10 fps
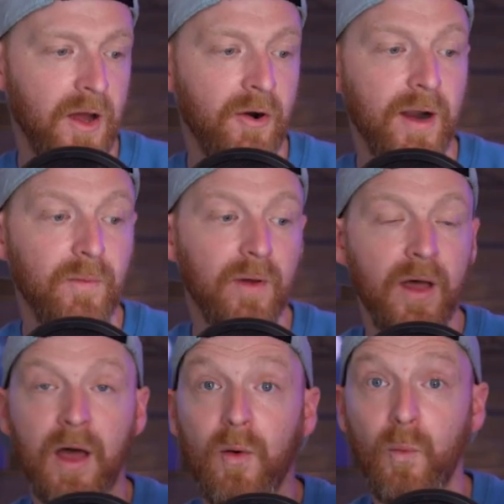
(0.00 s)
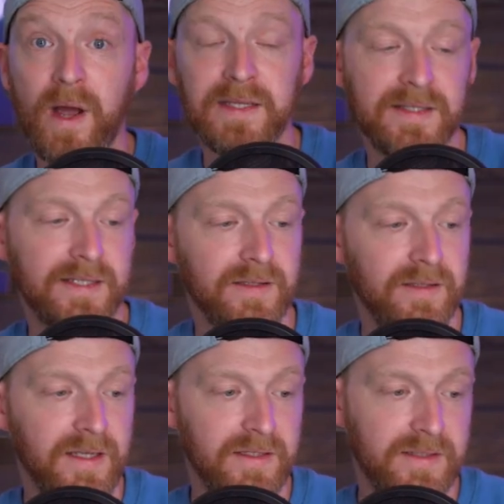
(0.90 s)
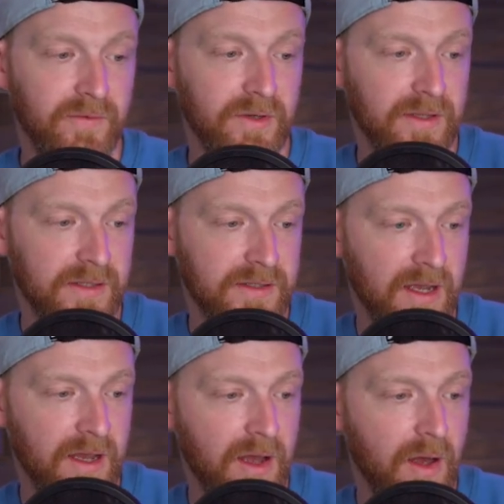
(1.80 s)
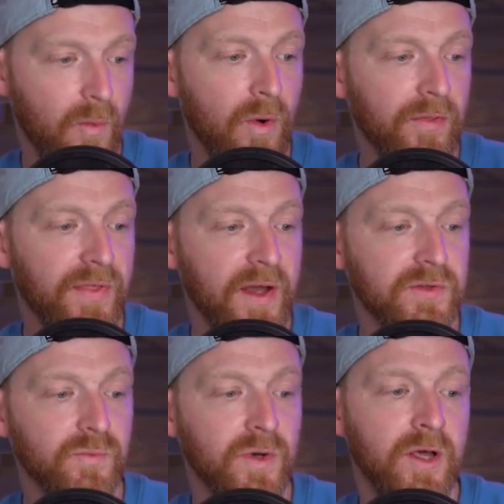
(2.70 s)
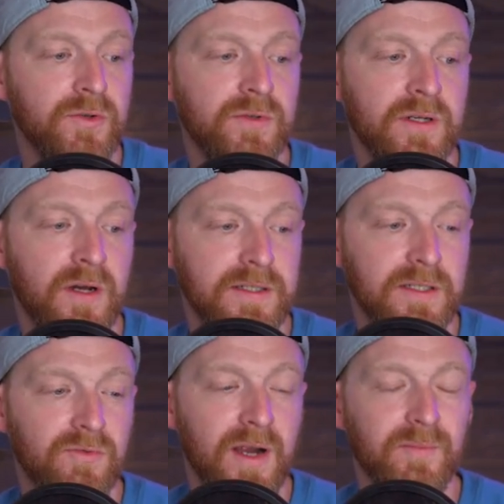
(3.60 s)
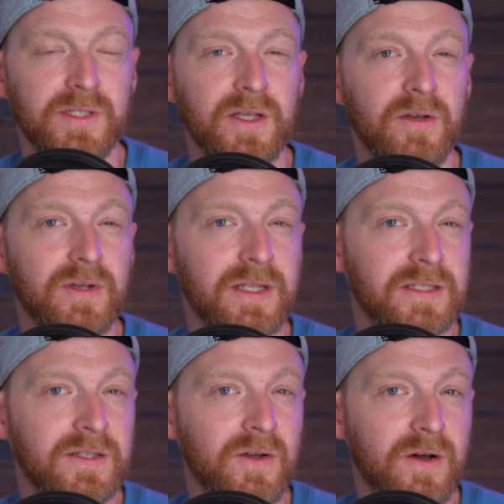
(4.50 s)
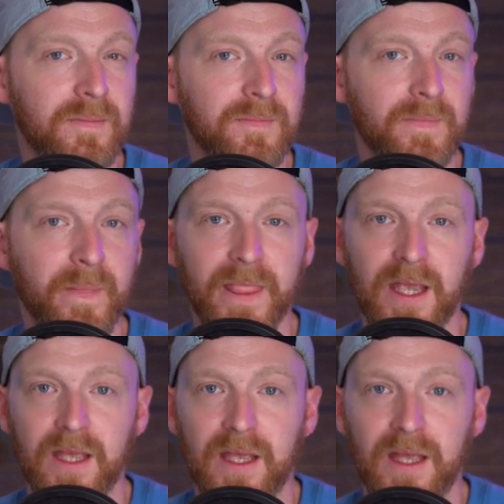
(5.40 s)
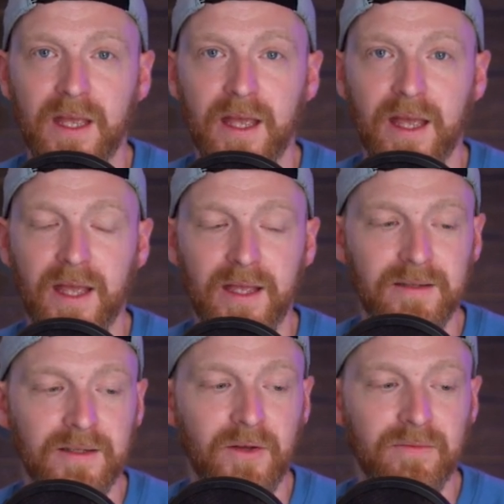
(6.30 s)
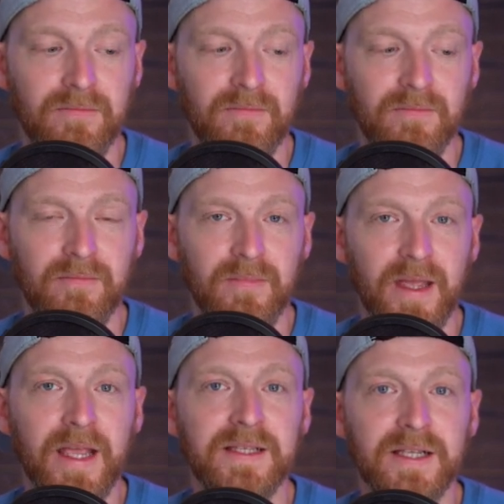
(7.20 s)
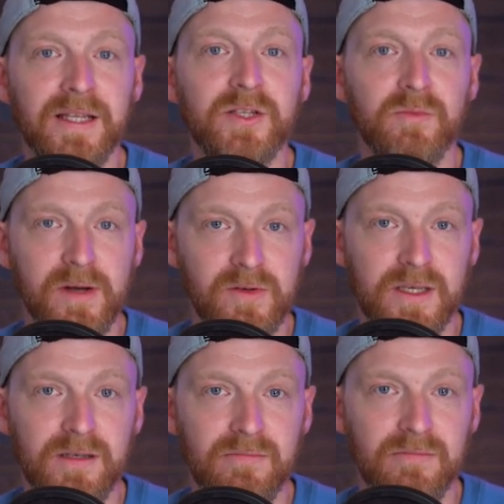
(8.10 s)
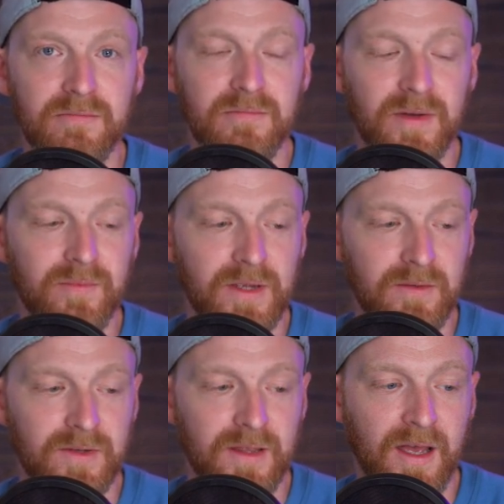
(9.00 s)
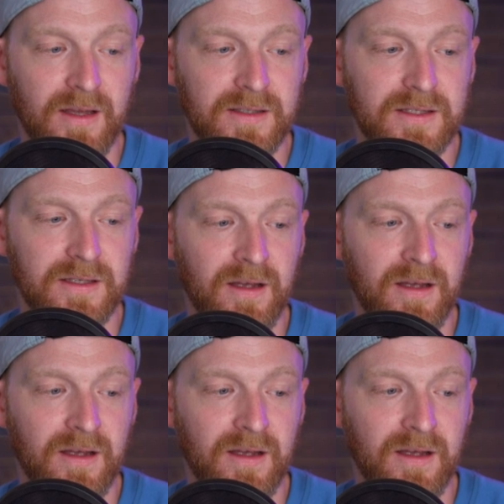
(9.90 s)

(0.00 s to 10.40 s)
All right, weight. Let's have a look at this. 1,190 grams. So it's not, you know, it's a little bulky. Give you that.